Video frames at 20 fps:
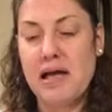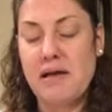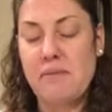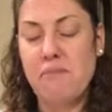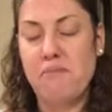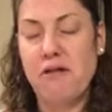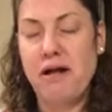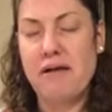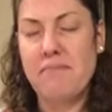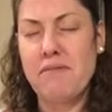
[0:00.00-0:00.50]

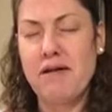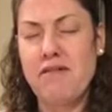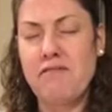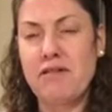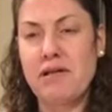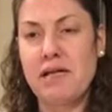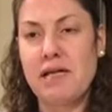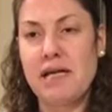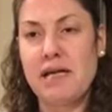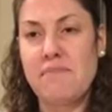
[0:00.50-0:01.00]

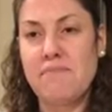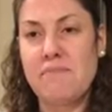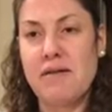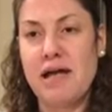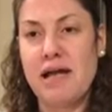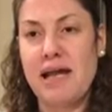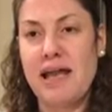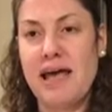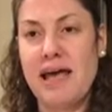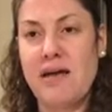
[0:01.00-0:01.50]
primarily in my
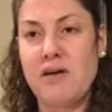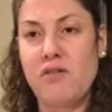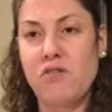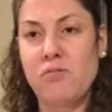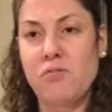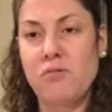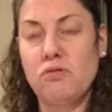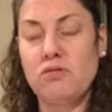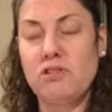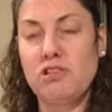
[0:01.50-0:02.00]
legs,
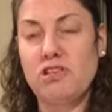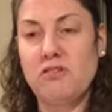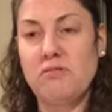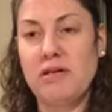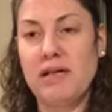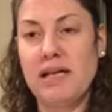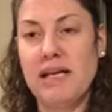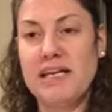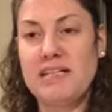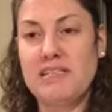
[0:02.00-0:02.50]
but to a
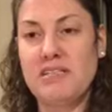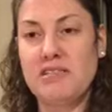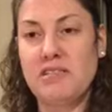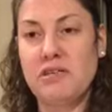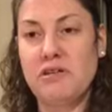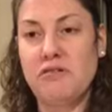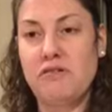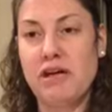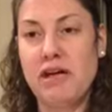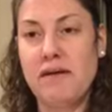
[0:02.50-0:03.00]
lesser
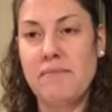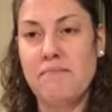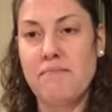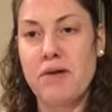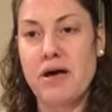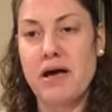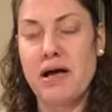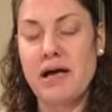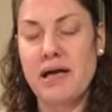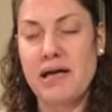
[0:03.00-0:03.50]
degree in
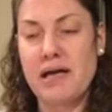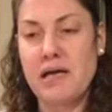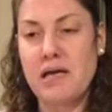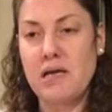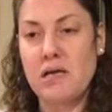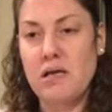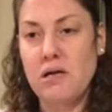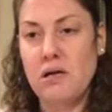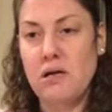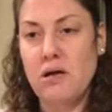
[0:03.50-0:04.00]
my
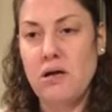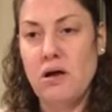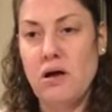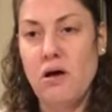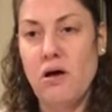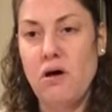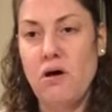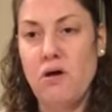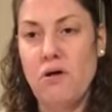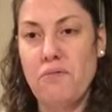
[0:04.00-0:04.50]

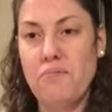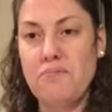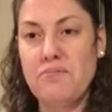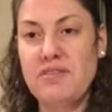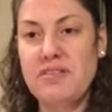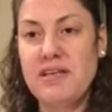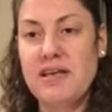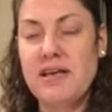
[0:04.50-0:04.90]
arms.